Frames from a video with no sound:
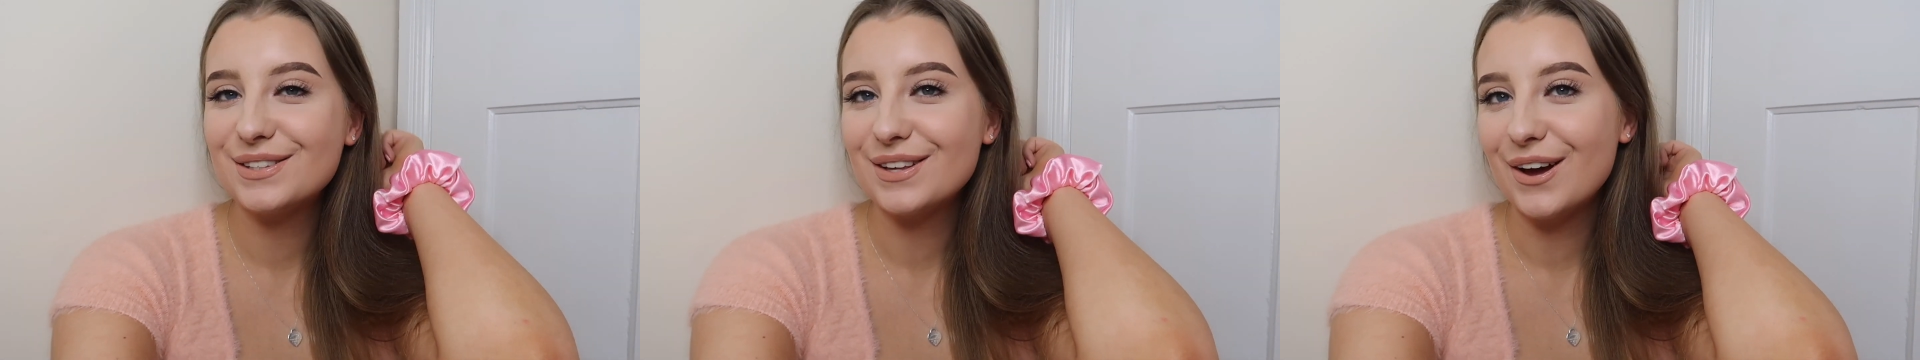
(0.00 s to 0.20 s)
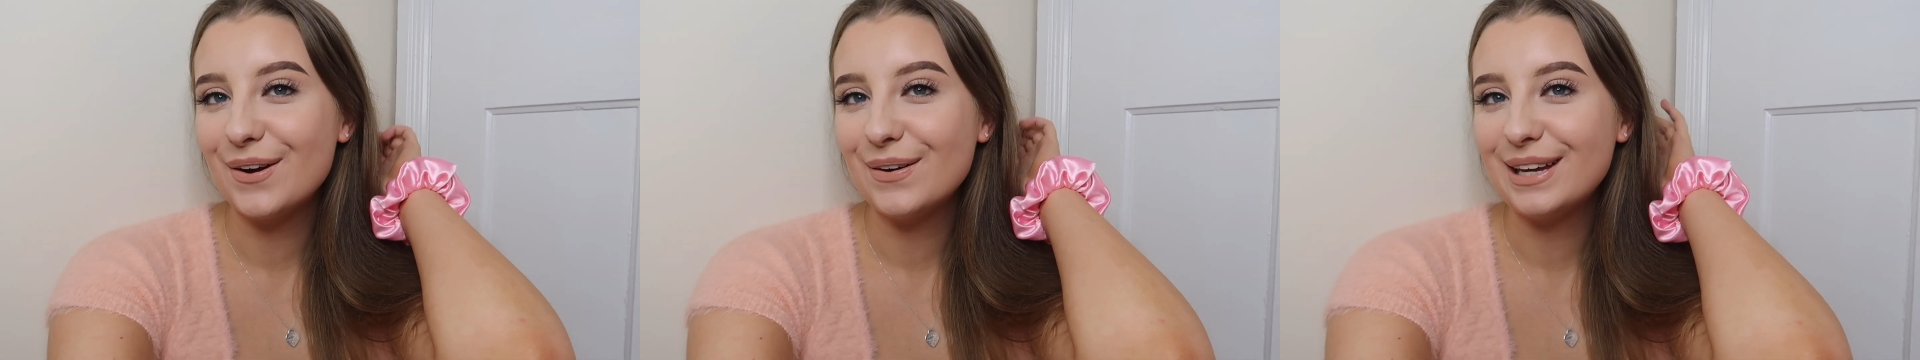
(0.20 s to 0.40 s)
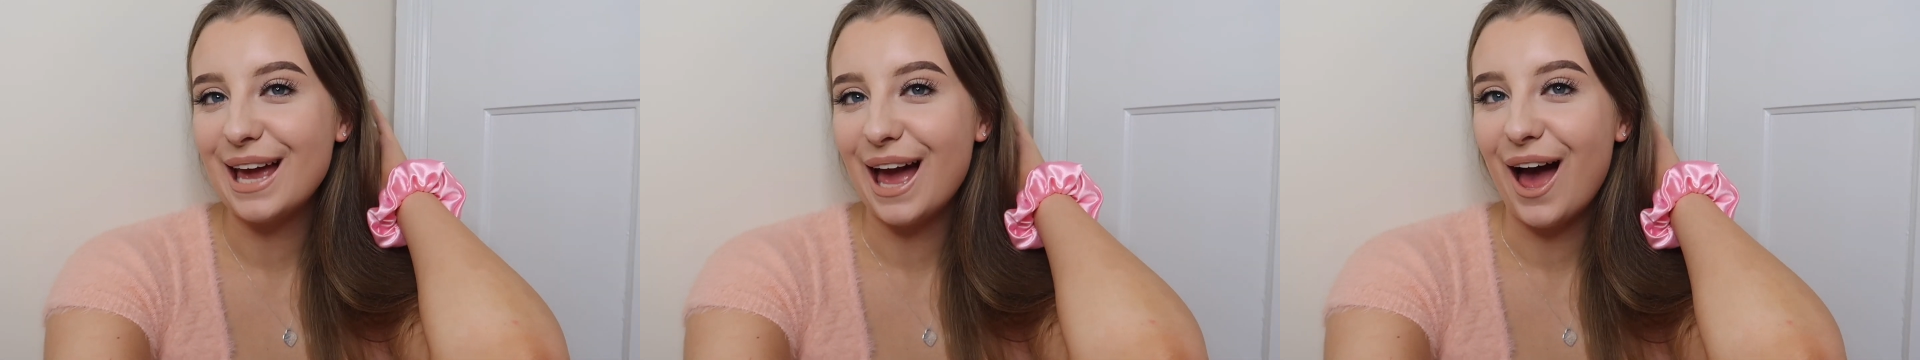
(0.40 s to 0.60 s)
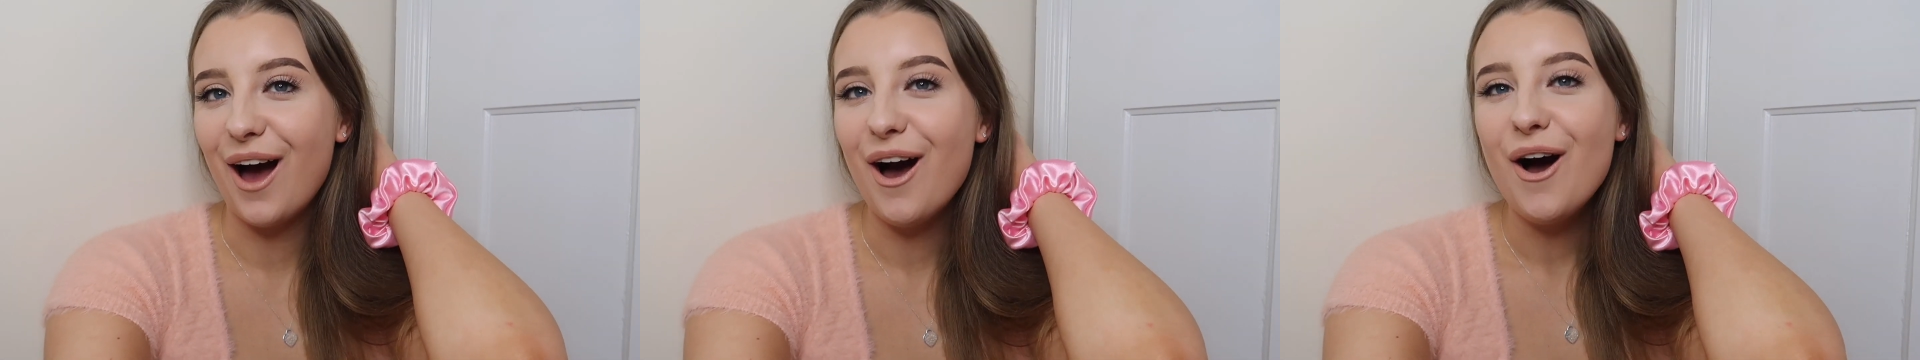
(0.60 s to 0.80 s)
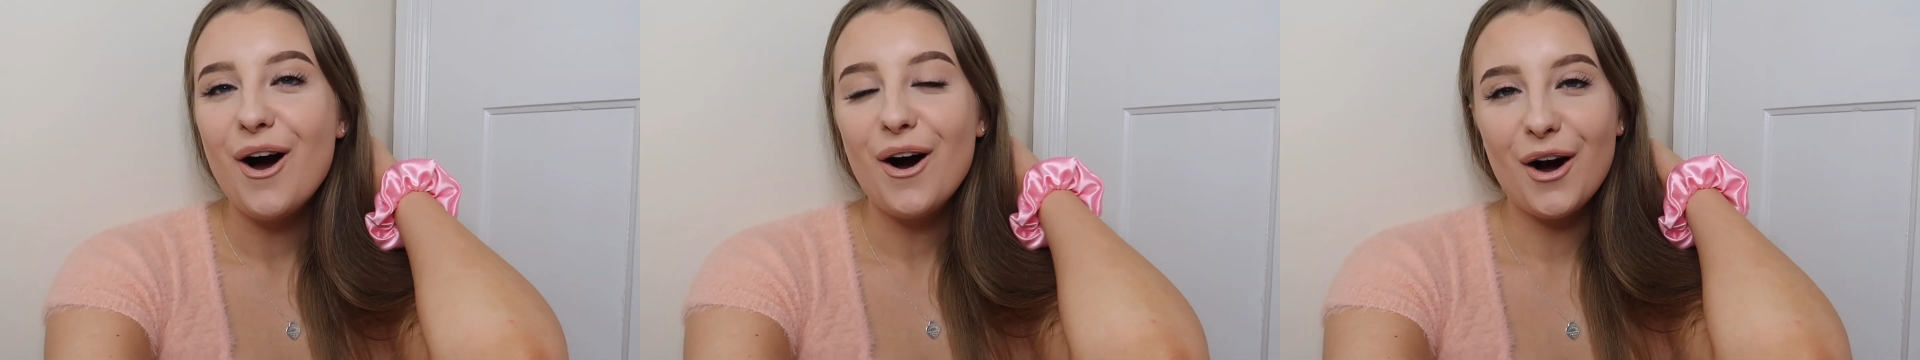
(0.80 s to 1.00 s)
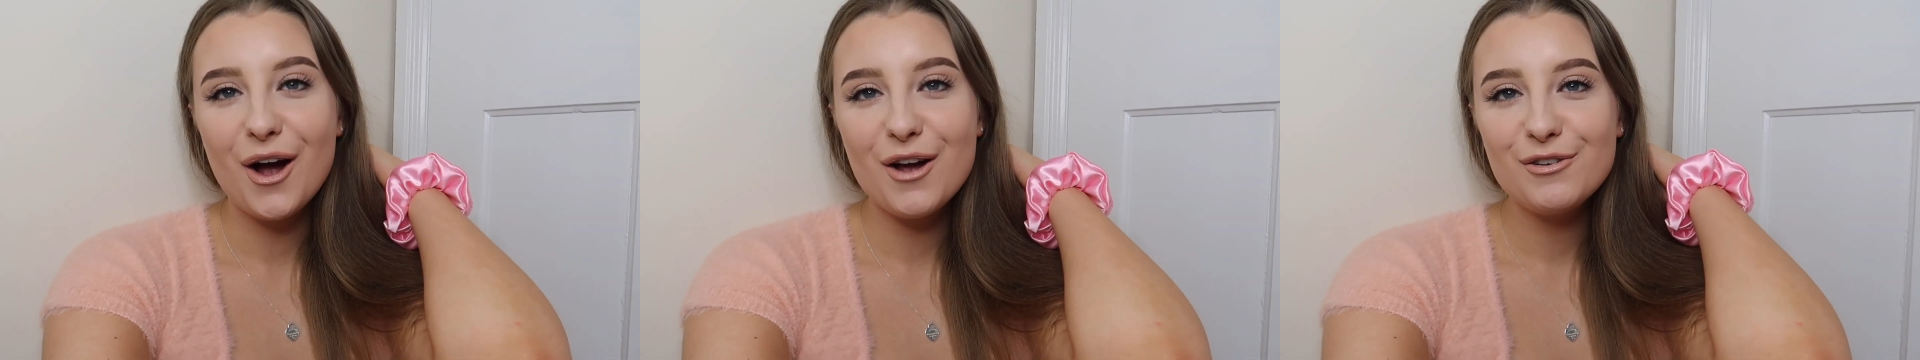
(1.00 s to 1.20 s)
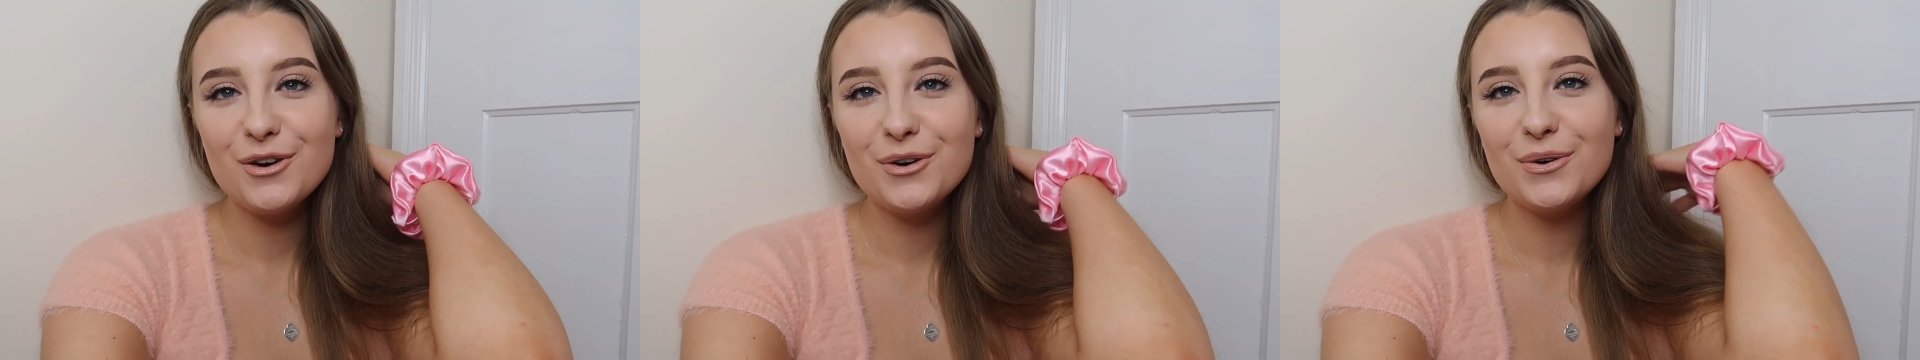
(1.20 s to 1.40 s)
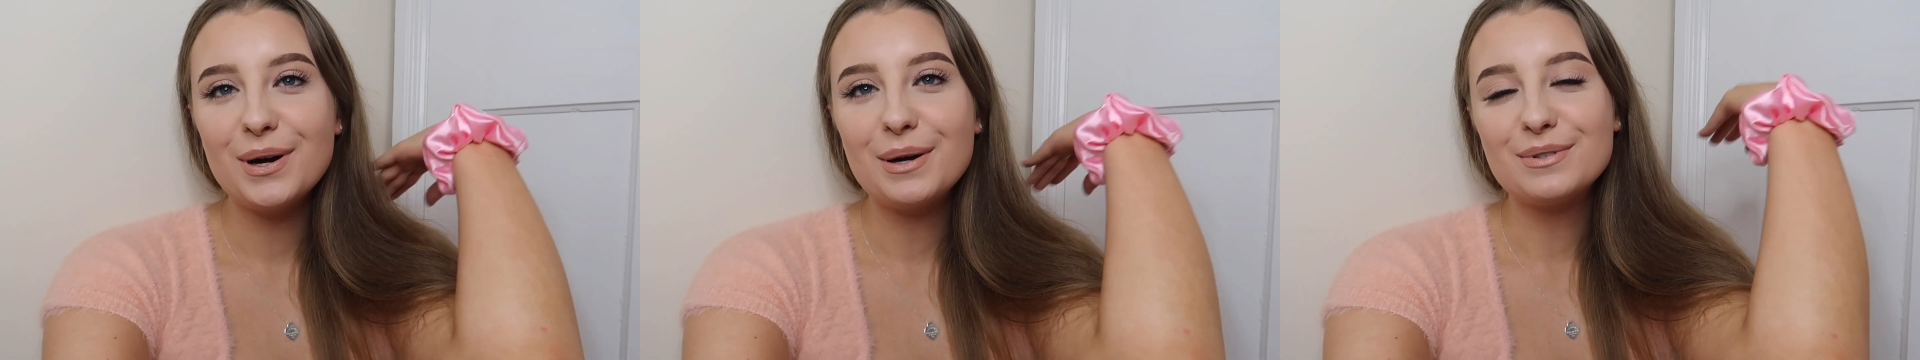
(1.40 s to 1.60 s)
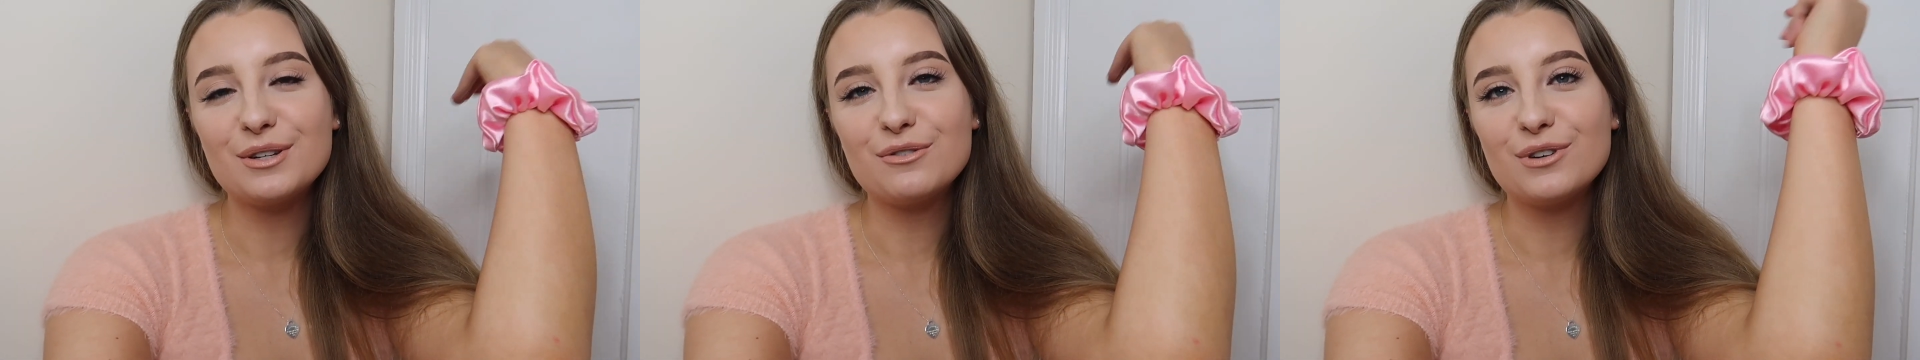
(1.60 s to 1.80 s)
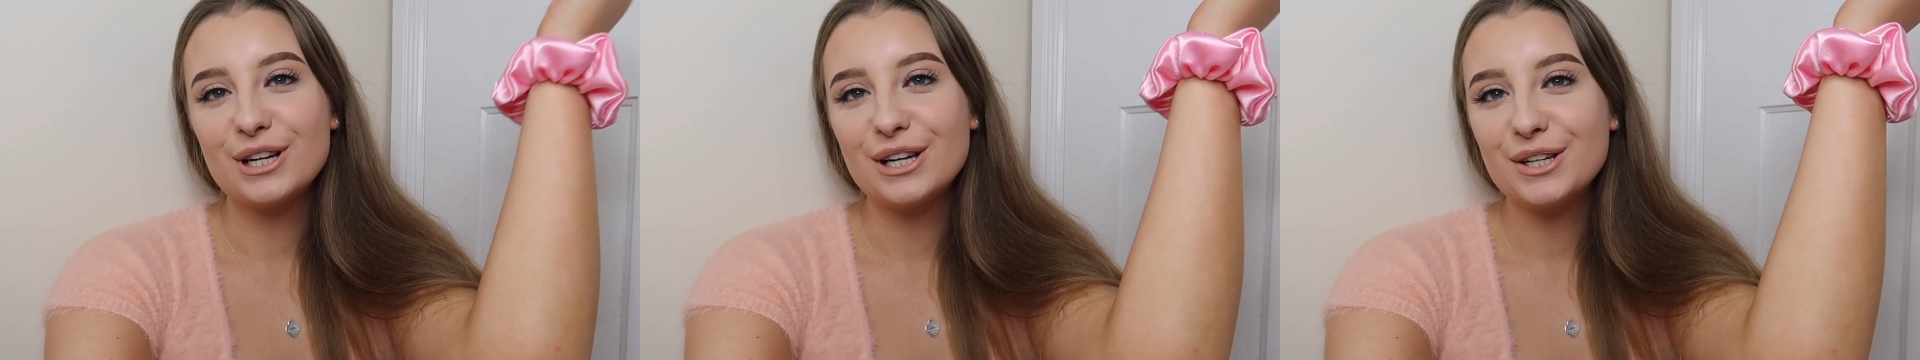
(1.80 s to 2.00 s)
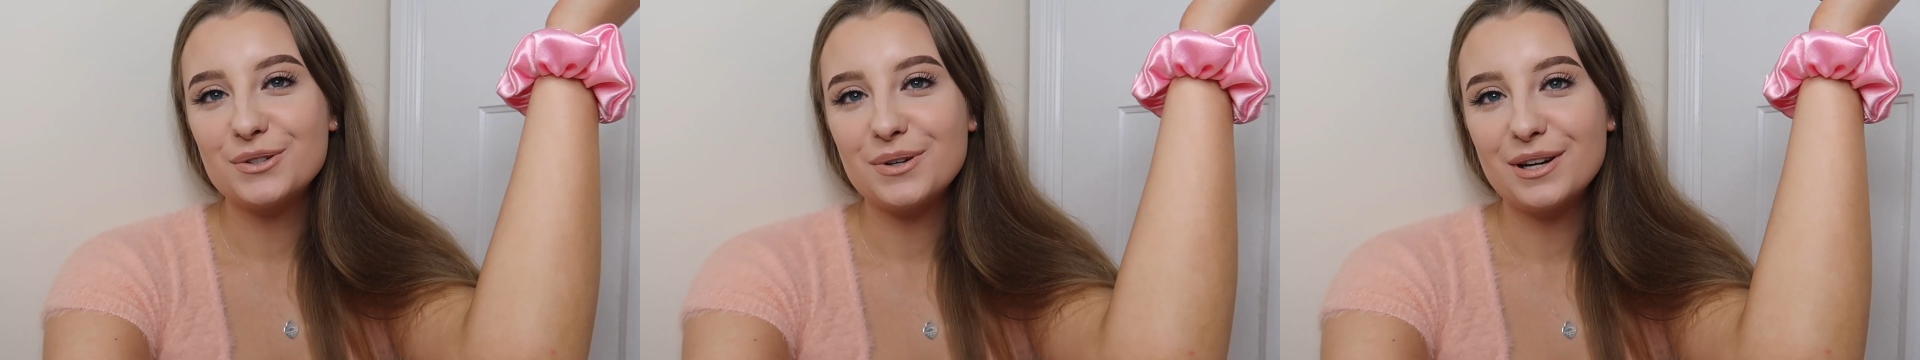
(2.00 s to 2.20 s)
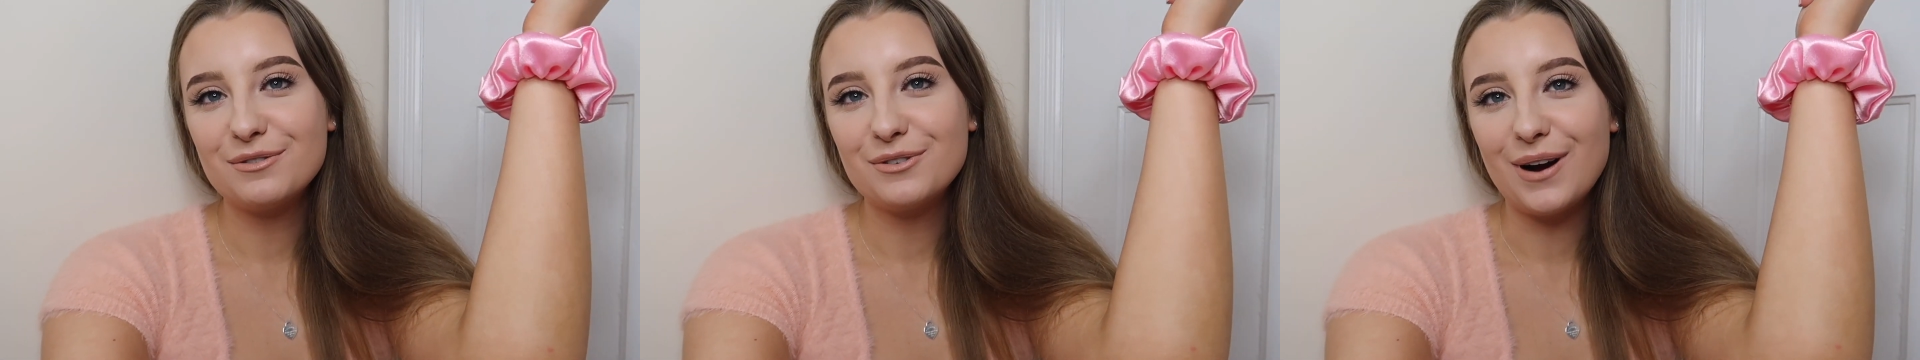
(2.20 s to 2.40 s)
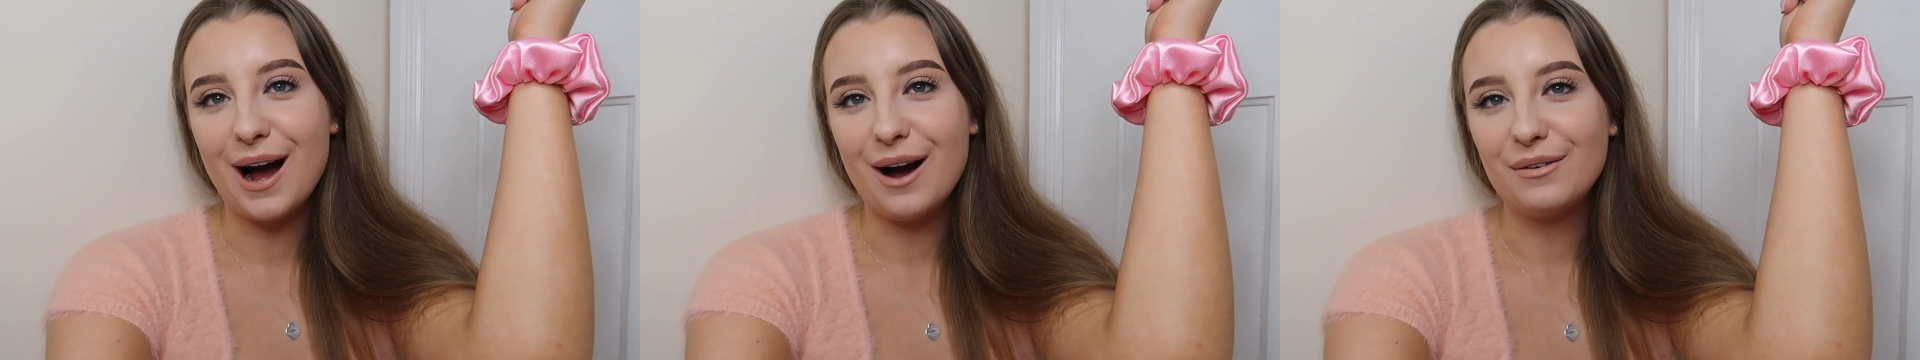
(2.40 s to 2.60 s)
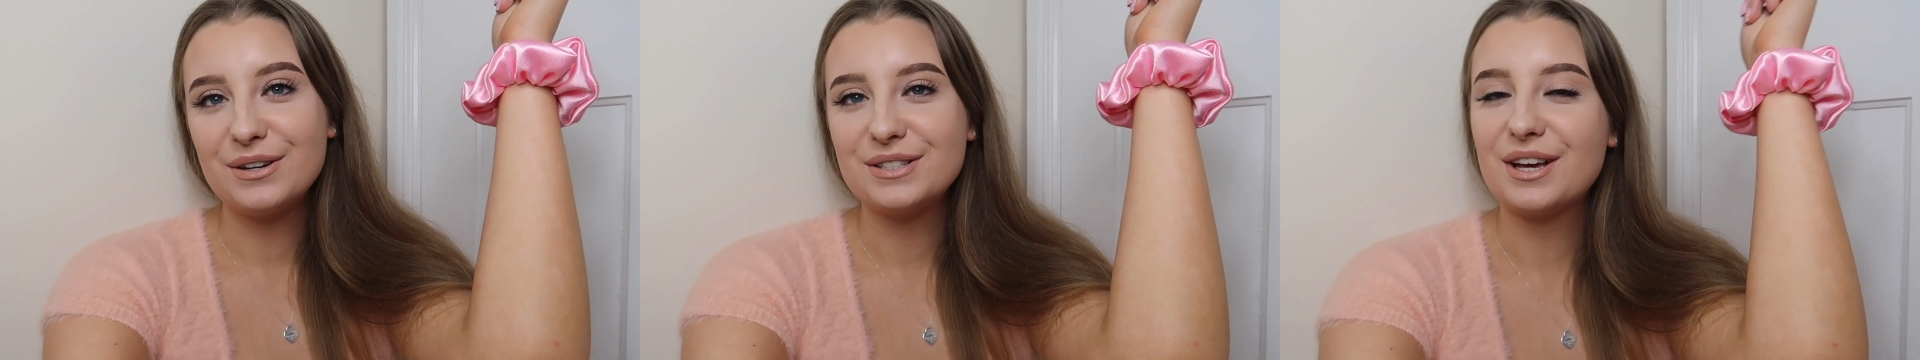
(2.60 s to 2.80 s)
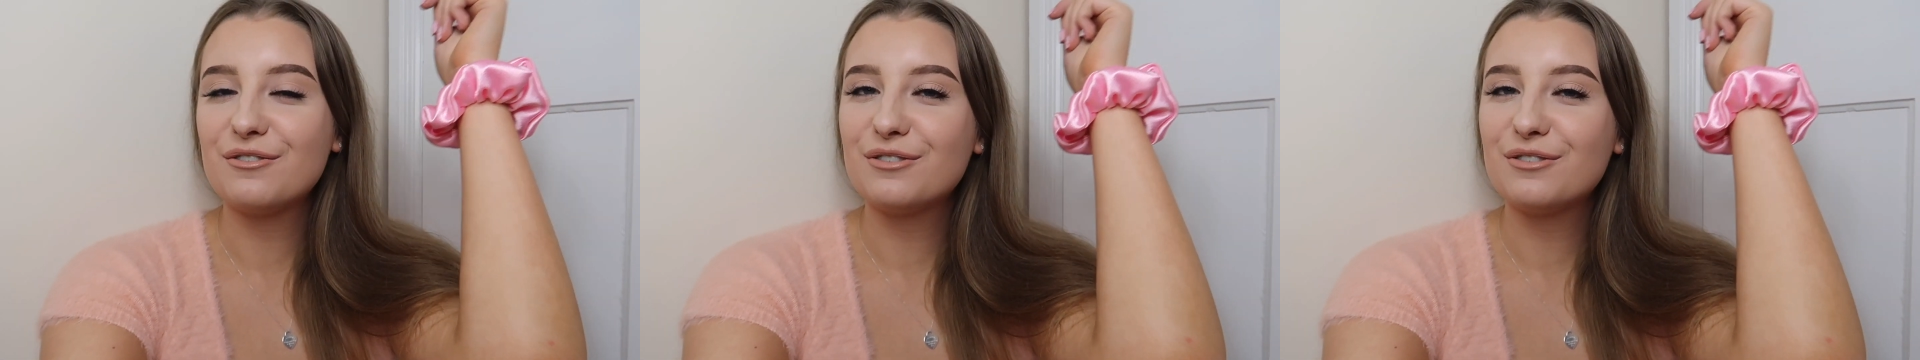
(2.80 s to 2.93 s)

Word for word: So yeah, overall it was a really good 24 hours.